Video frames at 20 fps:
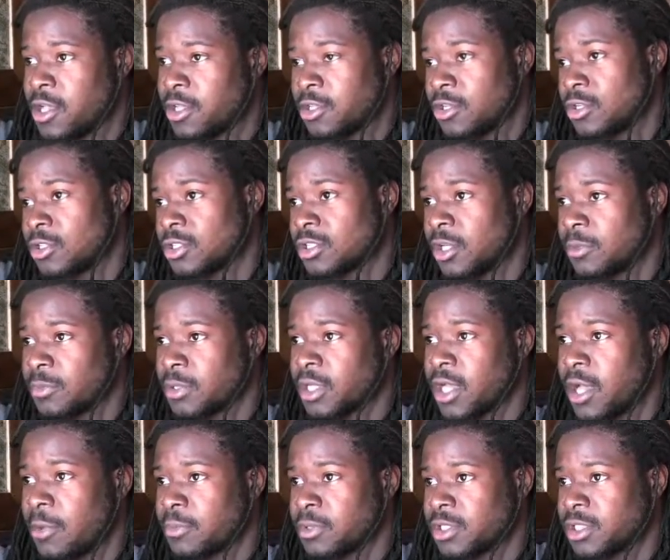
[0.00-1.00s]
you know, it's going to be
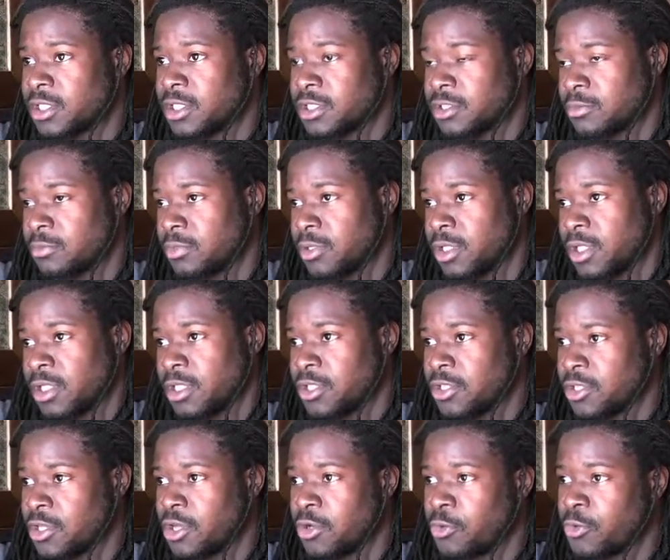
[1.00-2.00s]
competition, but,
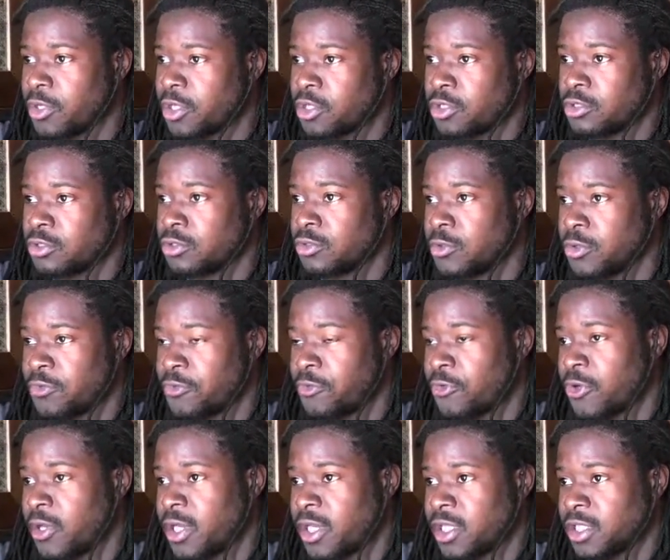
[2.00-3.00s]
you know, we cool, we
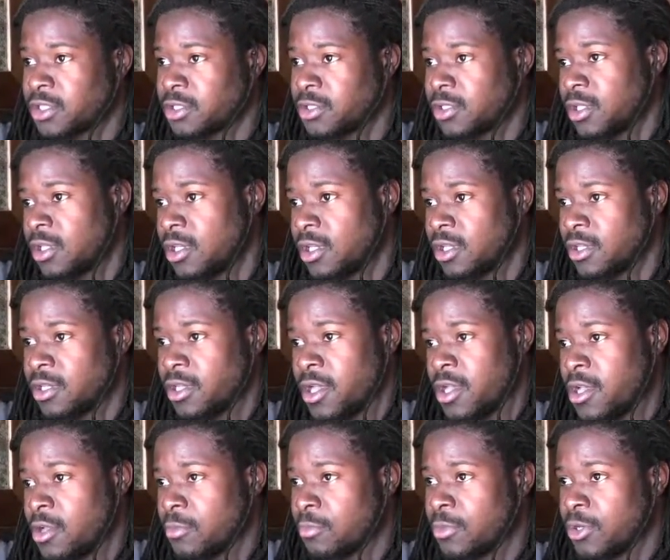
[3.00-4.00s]
friends, uh,
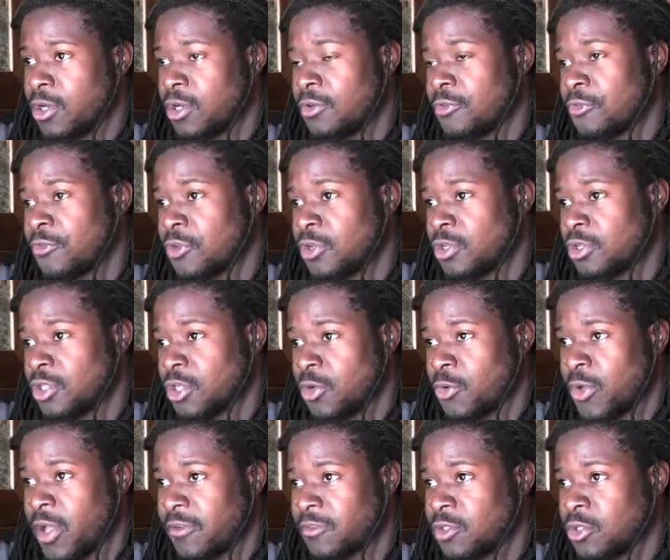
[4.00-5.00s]
but on the field, you know,
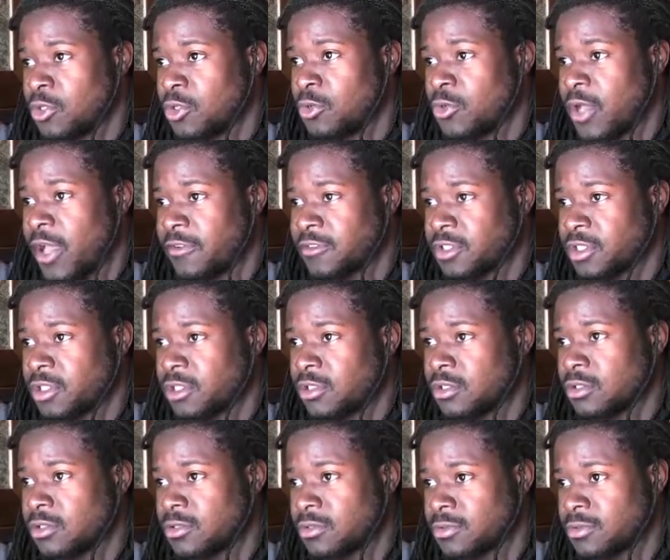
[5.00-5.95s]
we have to do what we have to do.